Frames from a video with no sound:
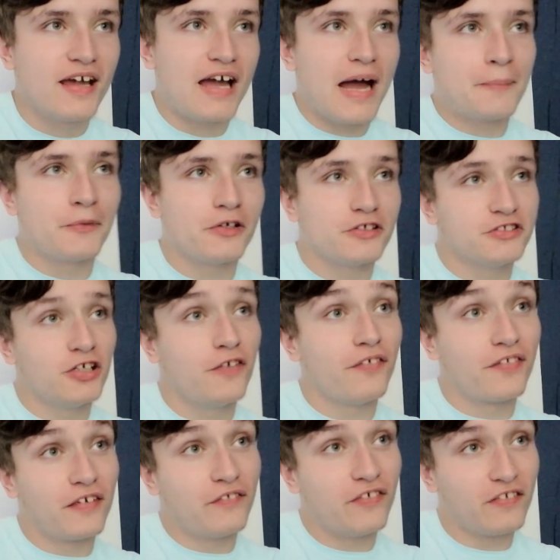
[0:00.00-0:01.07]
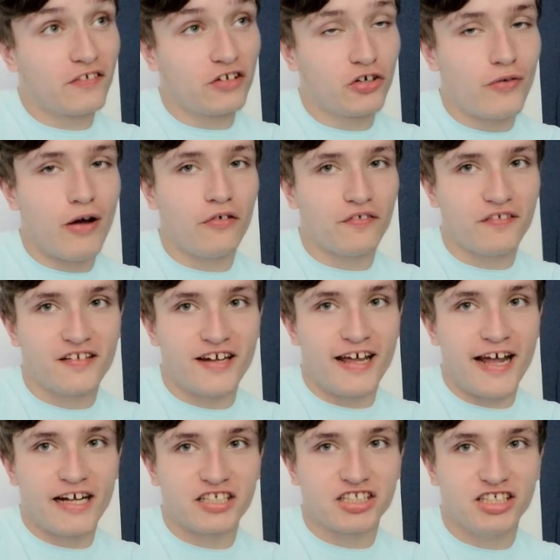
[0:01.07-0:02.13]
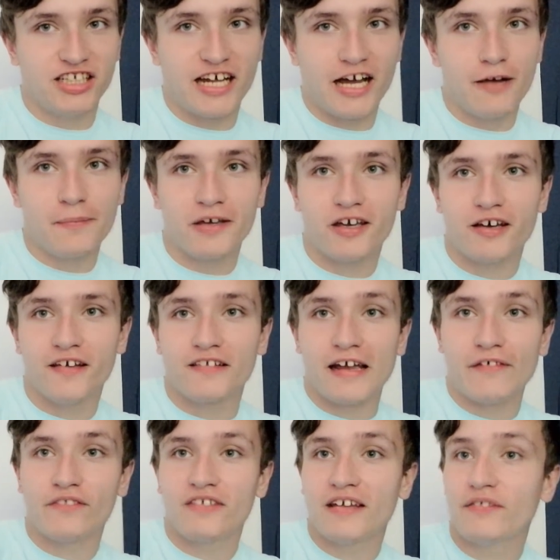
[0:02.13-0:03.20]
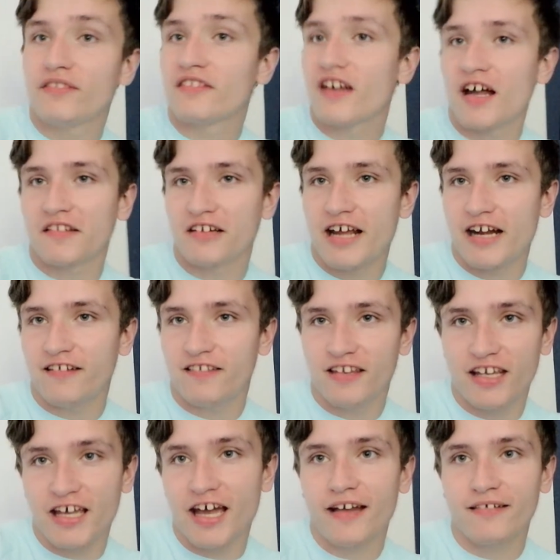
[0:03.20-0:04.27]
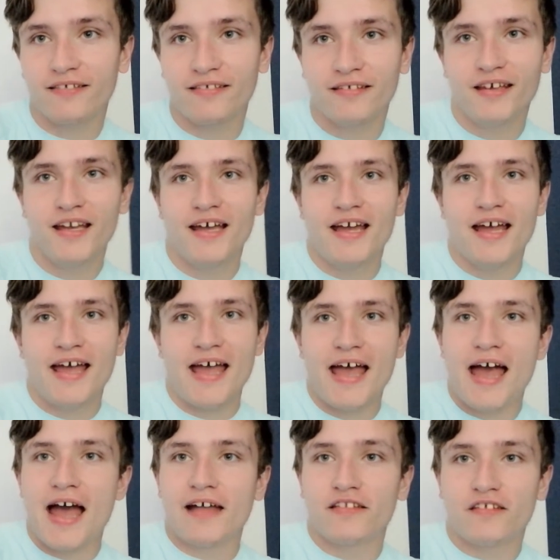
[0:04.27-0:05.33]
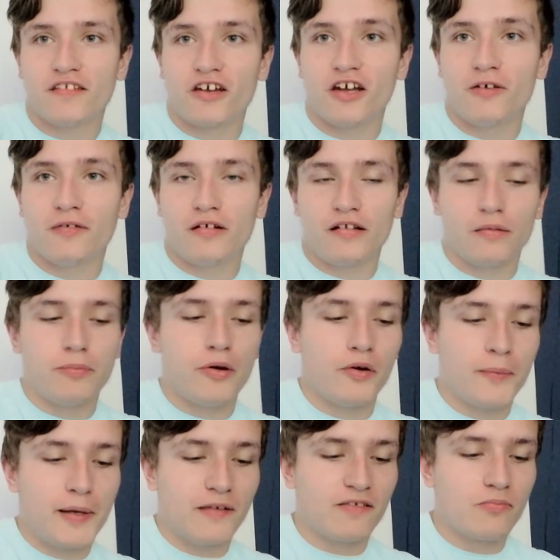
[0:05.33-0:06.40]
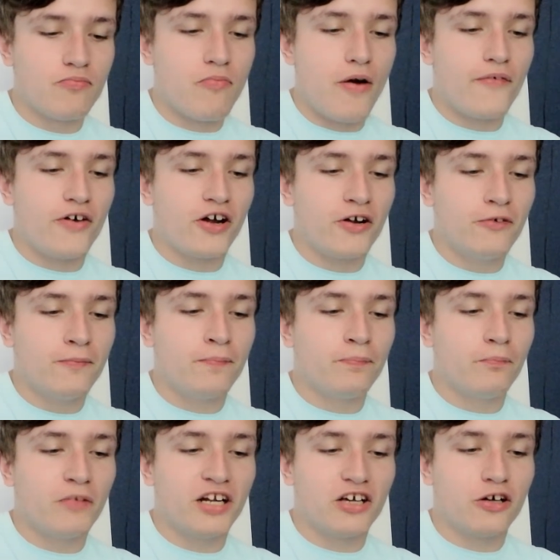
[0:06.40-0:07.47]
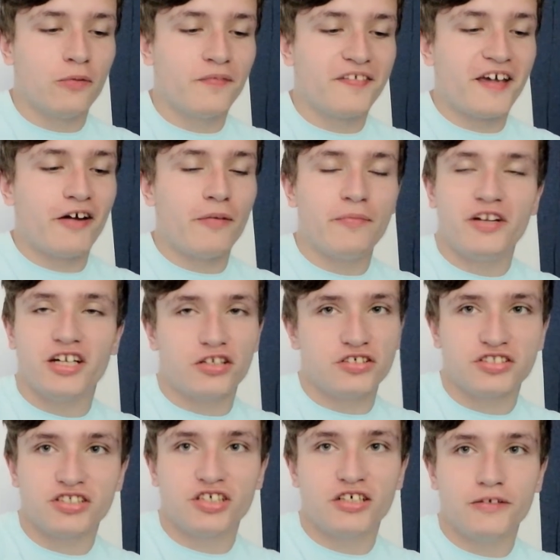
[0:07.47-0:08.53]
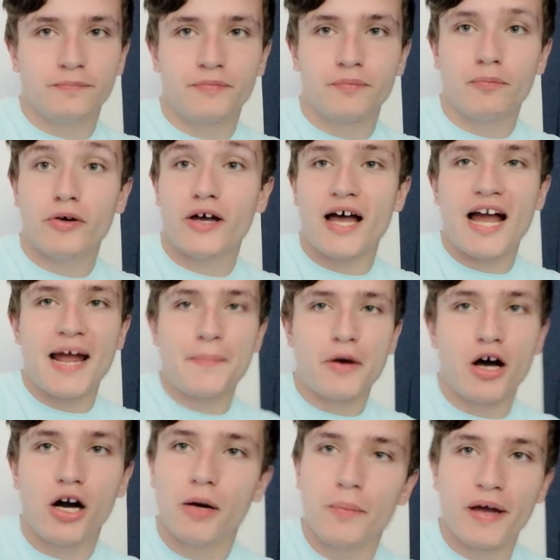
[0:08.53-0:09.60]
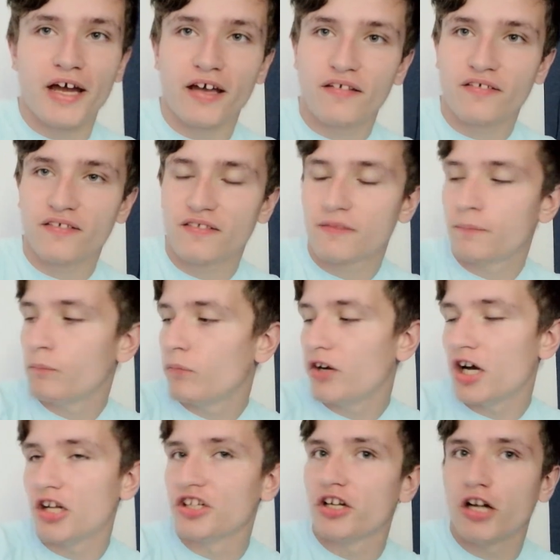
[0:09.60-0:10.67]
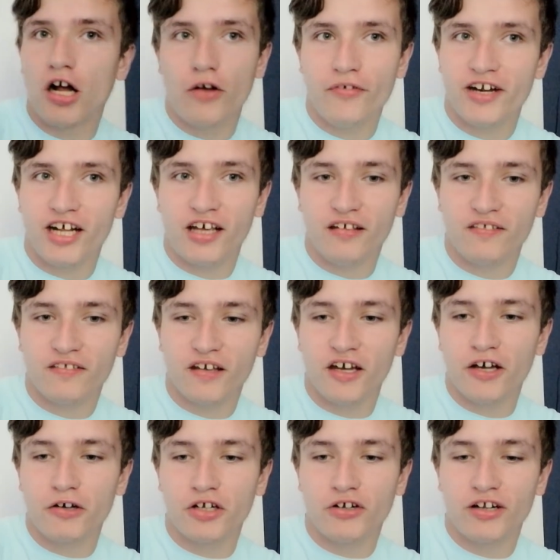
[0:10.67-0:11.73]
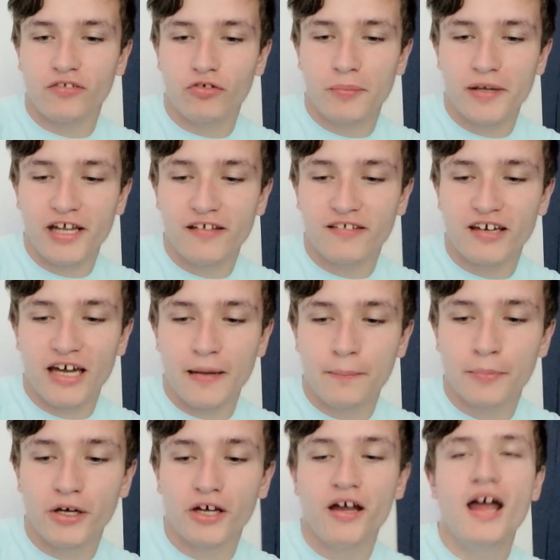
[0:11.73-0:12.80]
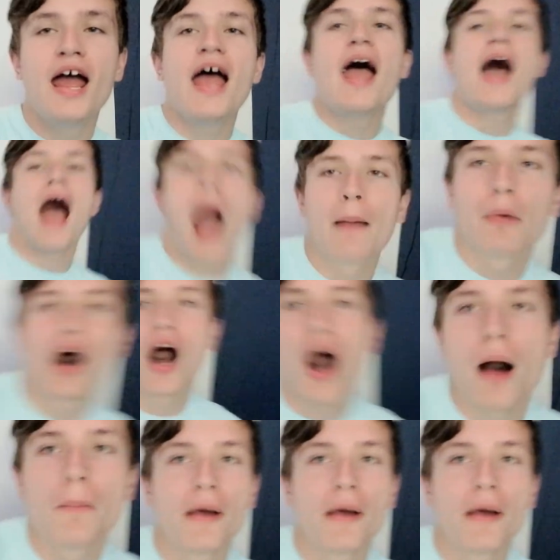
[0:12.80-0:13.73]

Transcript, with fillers: I'm not sure if it's gonna go out today actually now, because I haven't even started editing it yet, and so it could probably be tomorrow when it comes out. I'm really not sure, but I am a hot mess. We all know that already, so I don't need to repeat it again, but I'm a hot